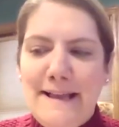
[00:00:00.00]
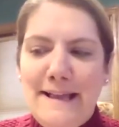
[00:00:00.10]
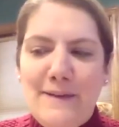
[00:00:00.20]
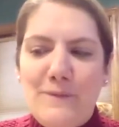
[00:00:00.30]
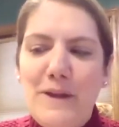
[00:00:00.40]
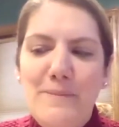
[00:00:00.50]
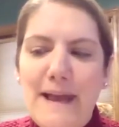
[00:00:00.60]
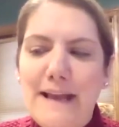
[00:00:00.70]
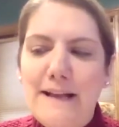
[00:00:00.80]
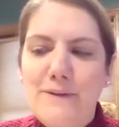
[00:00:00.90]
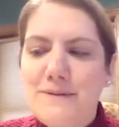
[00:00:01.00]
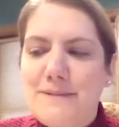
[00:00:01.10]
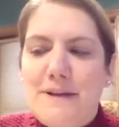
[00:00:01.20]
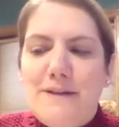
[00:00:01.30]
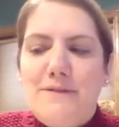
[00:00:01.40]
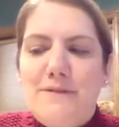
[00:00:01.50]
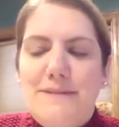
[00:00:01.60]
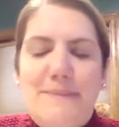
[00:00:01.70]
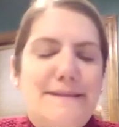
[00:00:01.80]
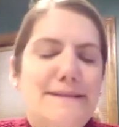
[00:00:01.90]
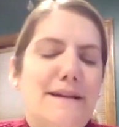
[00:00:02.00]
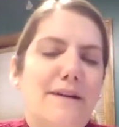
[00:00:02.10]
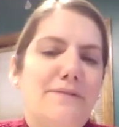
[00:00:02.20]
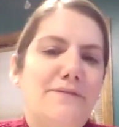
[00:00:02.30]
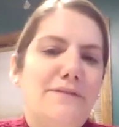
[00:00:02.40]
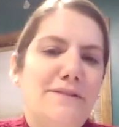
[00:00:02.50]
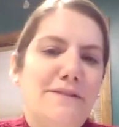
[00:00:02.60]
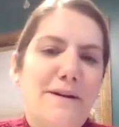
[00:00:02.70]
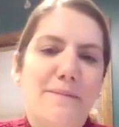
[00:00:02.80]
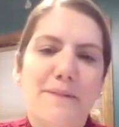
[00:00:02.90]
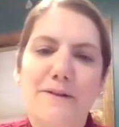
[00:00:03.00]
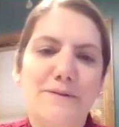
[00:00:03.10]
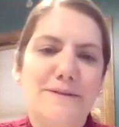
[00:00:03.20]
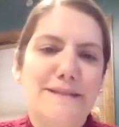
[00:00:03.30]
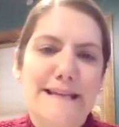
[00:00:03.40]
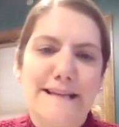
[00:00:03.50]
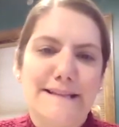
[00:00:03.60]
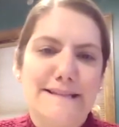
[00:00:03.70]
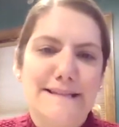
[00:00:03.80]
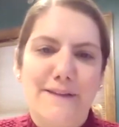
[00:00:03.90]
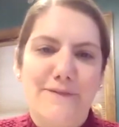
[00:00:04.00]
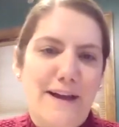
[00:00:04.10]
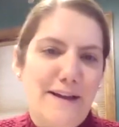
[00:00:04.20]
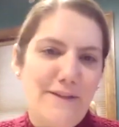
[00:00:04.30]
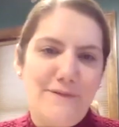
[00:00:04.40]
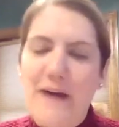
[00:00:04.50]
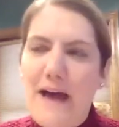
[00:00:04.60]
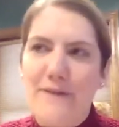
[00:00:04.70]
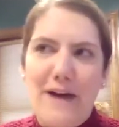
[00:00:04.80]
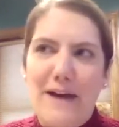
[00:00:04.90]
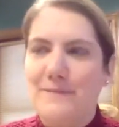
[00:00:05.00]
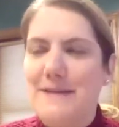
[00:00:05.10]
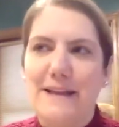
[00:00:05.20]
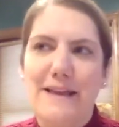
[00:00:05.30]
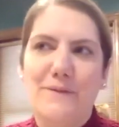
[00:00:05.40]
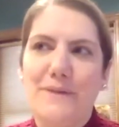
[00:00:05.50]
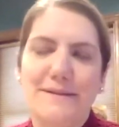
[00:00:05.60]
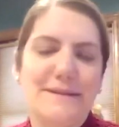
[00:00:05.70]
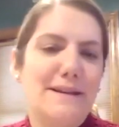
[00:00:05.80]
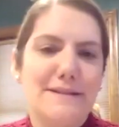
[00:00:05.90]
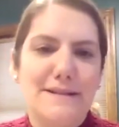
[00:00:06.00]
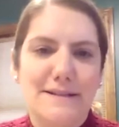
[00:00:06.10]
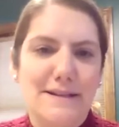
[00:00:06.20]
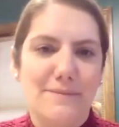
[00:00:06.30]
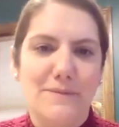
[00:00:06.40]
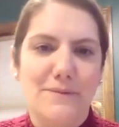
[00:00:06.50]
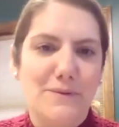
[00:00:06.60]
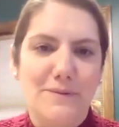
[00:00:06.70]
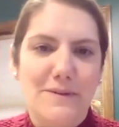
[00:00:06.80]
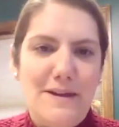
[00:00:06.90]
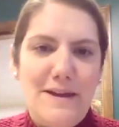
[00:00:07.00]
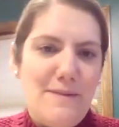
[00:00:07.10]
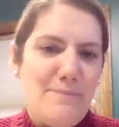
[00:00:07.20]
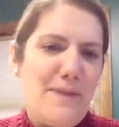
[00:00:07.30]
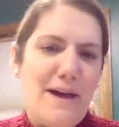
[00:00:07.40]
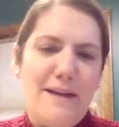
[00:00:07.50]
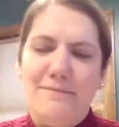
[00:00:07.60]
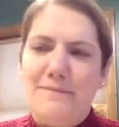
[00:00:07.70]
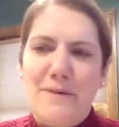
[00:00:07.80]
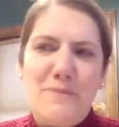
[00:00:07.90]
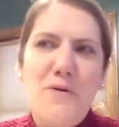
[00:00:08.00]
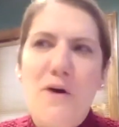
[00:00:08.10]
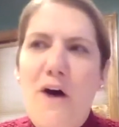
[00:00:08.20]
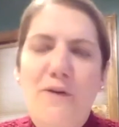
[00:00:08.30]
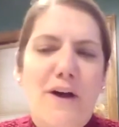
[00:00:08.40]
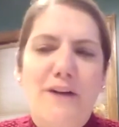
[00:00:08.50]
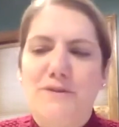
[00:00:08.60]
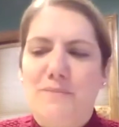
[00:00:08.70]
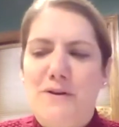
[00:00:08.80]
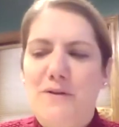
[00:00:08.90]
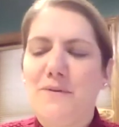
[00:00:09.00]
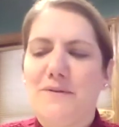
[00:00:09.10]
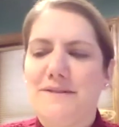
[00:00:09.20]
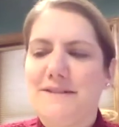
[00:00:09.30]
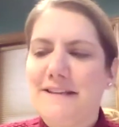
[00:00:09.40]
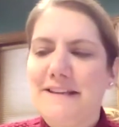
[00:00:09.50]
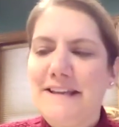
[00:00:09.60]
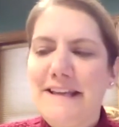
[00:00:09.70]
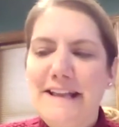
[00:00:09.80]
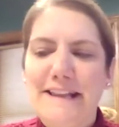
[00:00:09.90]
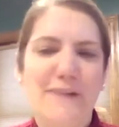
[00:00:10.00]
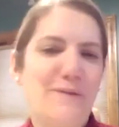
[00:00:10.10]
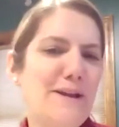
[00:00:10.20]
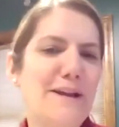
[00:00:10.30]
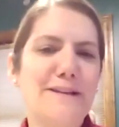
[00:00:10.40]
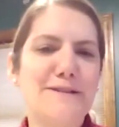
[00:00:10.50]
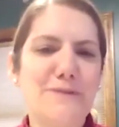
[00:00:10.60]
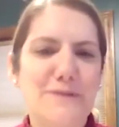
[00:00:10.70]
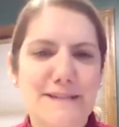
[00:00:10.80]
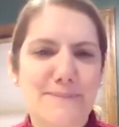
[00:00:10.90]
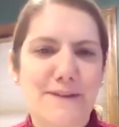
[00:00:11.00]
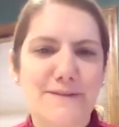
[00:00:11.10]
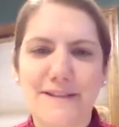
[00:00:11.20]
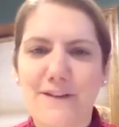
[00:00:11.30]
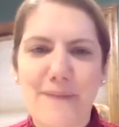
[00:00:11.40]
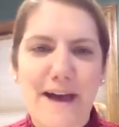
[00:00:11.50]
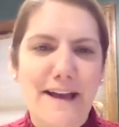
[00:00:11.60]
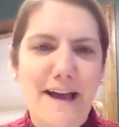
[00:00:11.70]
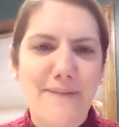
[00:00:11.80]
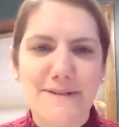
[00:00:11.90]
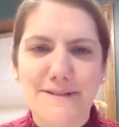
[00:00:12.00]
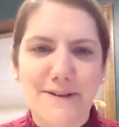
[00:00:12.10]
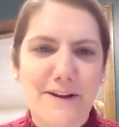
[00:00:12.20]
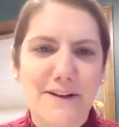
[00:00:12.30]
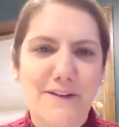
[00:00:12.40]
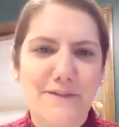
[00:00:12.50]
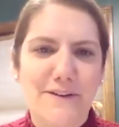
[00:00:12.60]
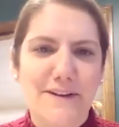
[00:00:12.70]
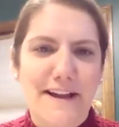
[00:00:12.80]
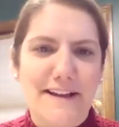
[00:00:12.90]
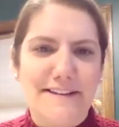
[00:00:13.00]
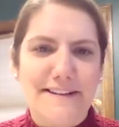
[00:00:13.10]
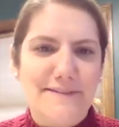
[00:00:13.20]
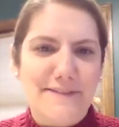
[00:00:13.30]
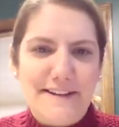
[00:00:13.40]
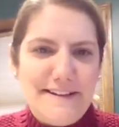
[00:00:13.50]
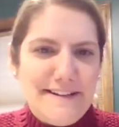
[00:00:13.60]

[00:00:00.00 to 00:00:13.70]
what am I going to lose? I'm going to lose my stuff. I'm going to lose things if I take that risk and it doesn't come through. But we're all entrepreneurs. Like, what are you going to do? You just pick yourself back up and start all over again, right?